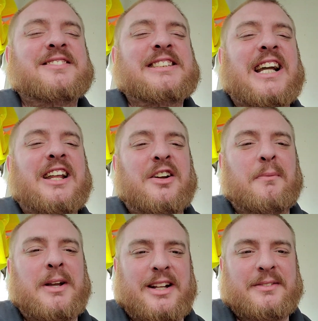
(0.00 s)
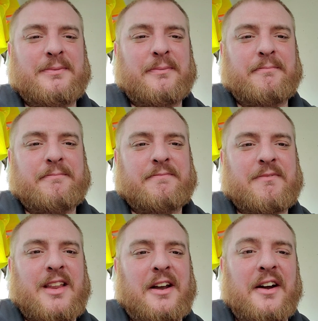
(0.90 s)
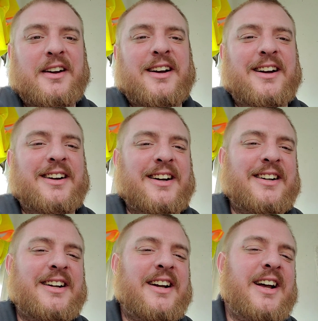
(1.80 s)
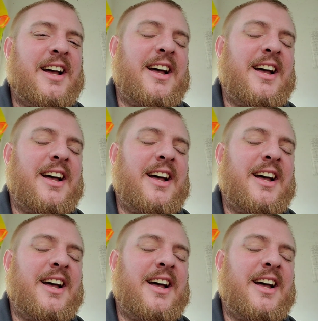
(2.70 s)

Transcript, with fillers: and you don't mean it.